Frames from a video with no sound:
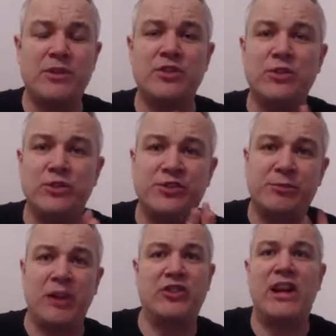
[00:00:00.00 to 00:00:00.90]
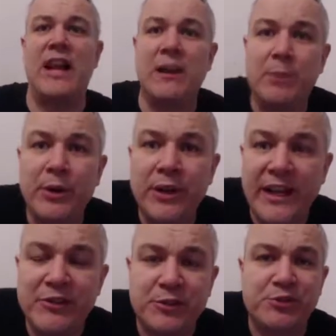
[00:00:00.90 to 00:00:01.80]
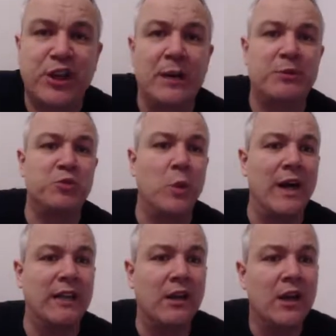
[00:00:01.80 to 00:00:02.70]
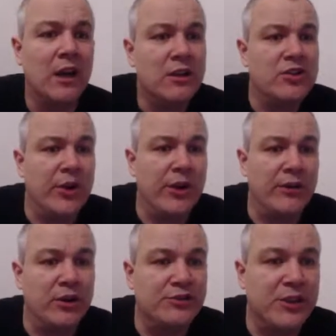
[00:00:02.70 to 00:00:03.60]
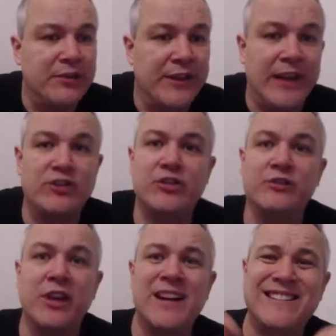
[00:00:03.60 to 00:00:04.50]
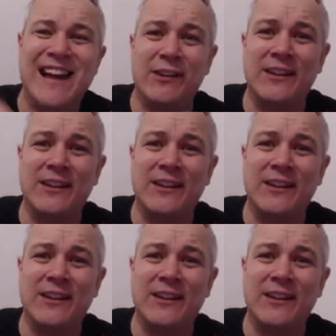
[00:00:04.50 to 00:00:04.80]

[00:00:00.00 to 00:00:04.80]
Remember to smash that like button, hit subscribe as well, turn on those notifications.